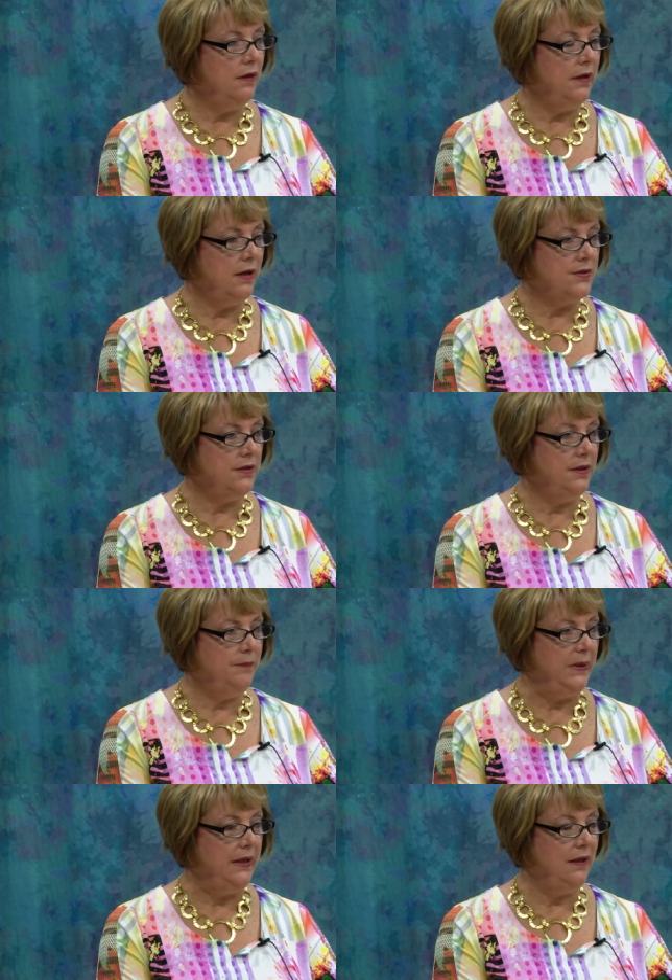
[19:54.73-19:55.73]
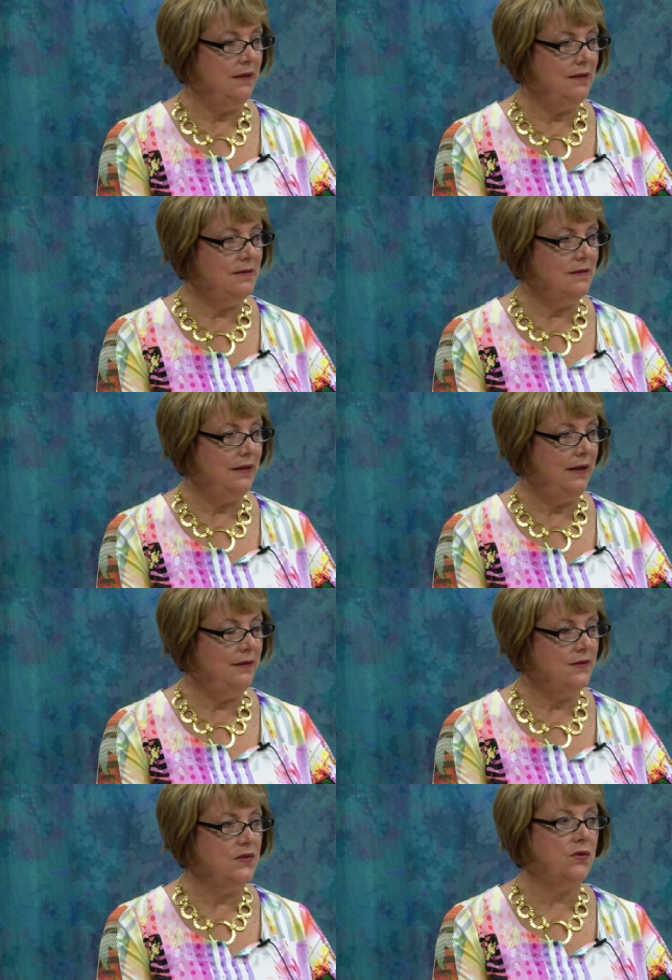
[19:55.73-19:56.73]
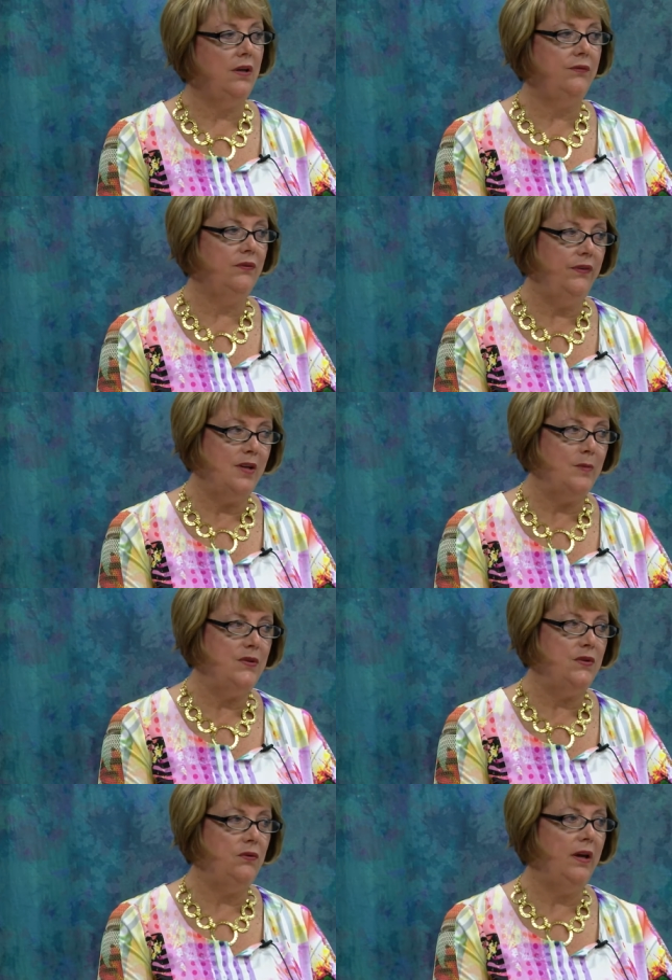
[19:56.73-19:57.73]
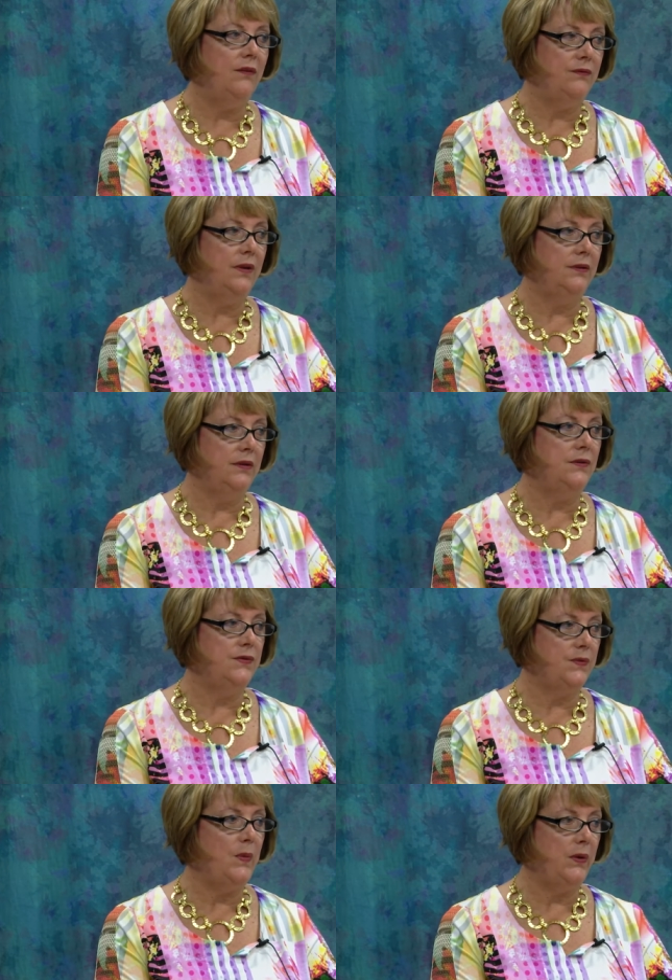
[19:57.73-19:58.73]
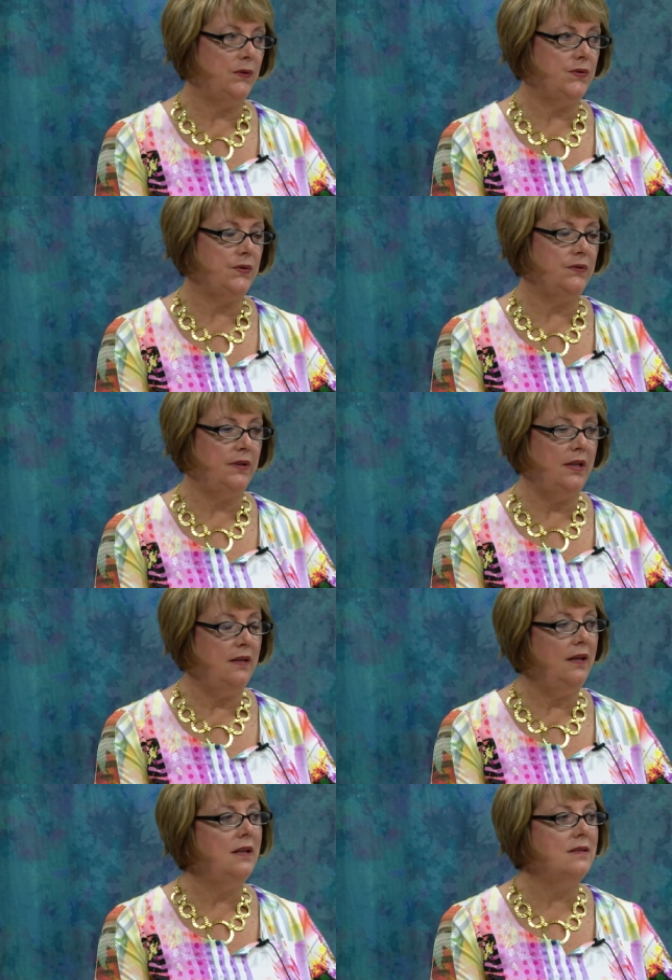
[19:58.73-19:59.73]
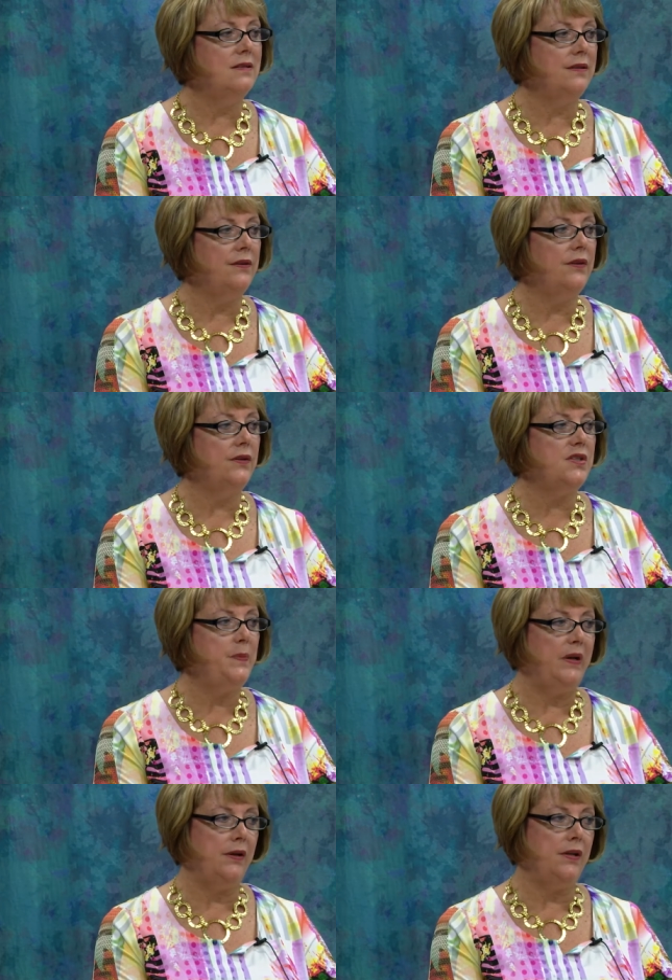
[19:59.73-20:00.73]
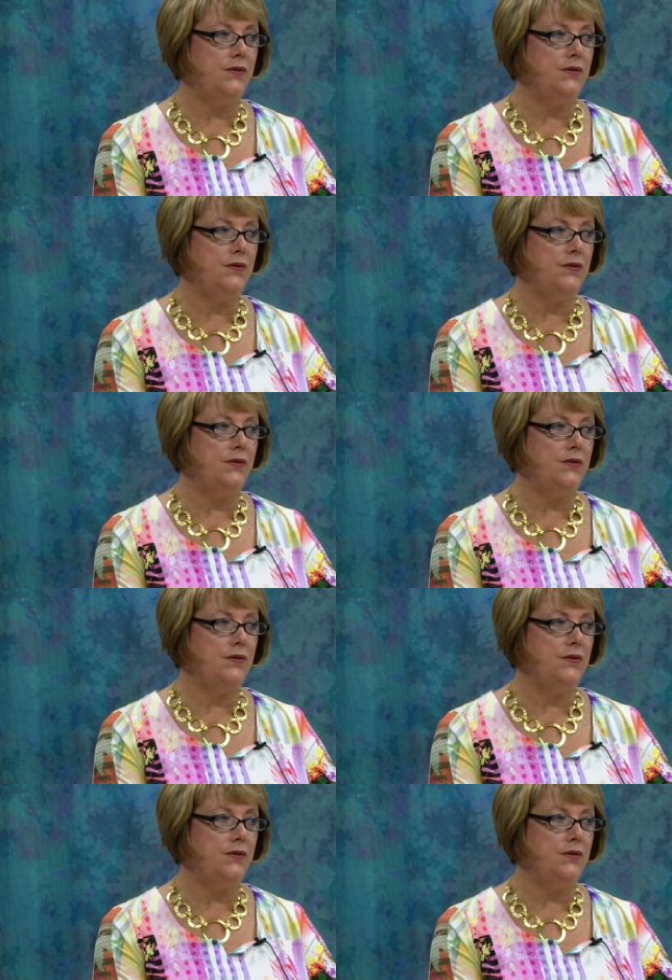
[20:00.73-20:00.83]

actually begins, and this is great for families who have a little smaller children, and they get to start their experience